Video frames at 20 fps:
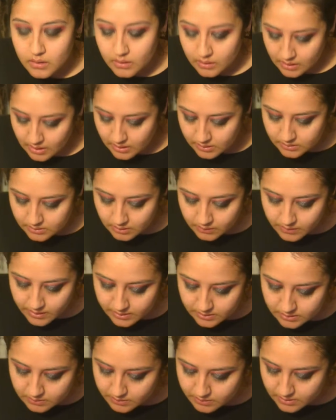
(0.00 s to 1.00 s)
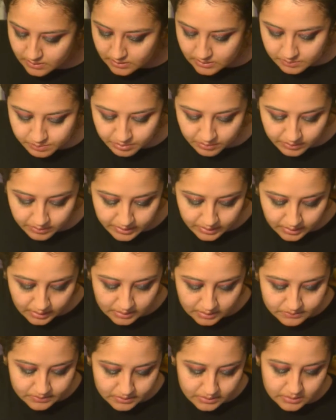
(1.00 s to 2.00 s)
Yes, okay, so at this point
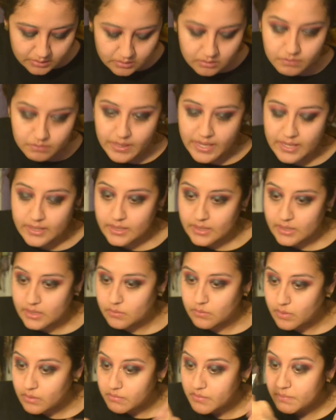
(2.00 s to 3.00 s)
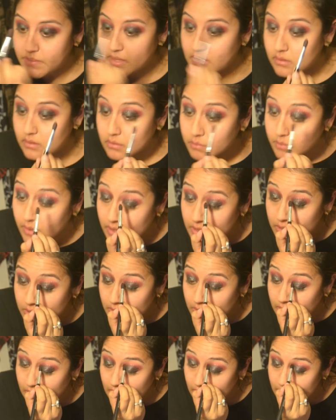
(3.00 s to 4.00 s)
I'm going to go back in with my pencil brush
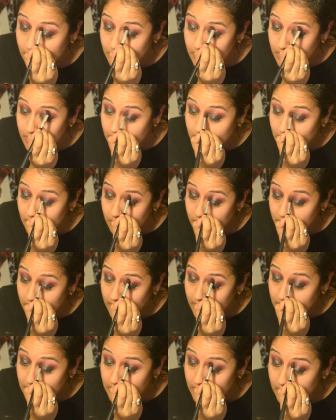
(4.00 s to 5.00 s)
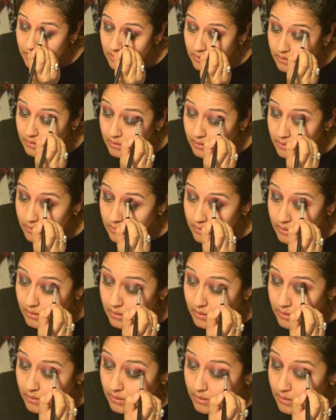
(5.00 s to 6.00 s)
and I am just going to blend
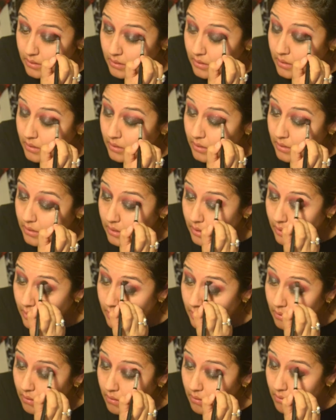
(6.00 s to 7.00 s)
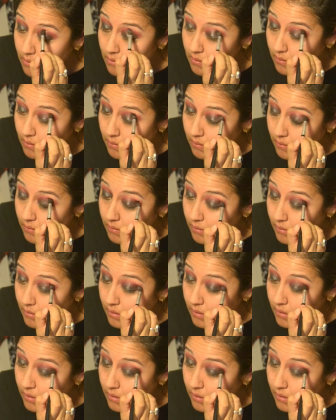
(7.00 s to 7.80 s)
that all.